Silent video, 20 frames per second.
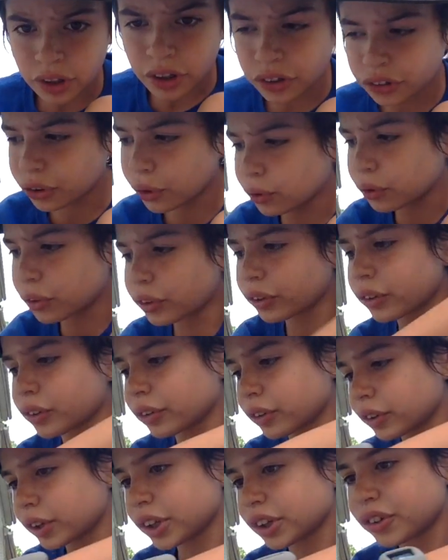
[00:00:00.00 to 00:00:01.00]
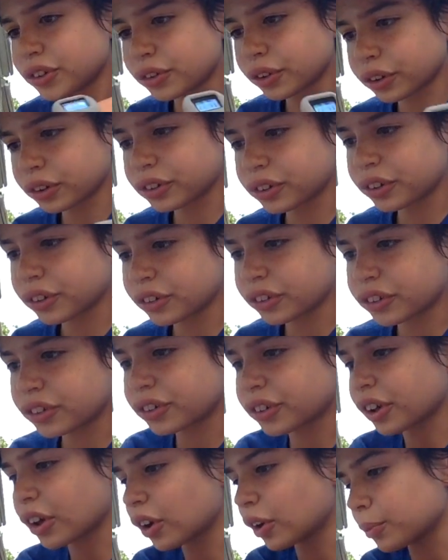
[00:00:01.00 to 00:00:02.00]
so the instructions
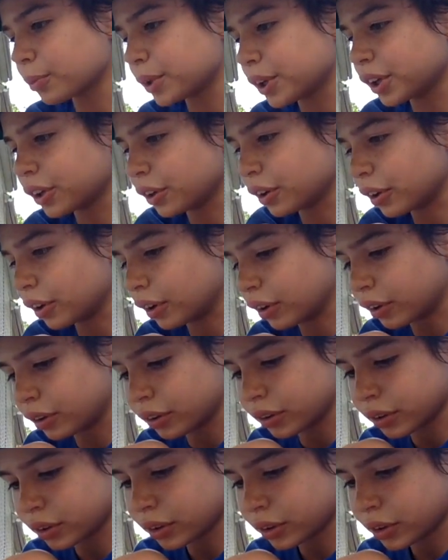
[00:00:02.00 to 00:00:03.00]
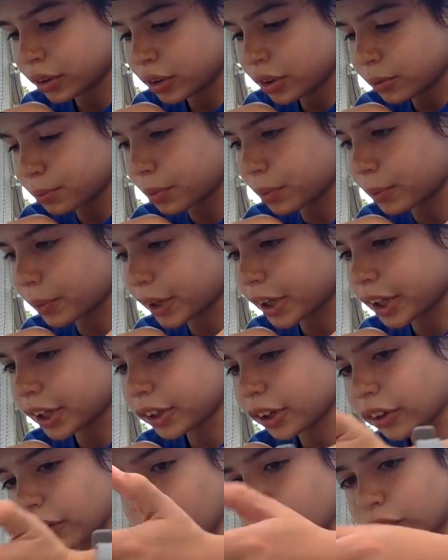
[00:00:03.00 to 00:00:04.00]
tell me to put my
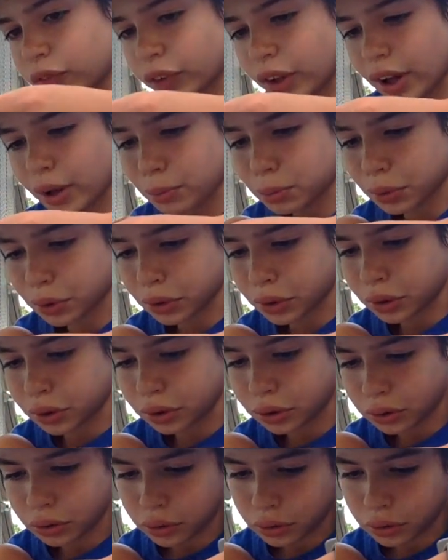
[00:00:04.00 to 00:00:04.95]
hand on the flat part,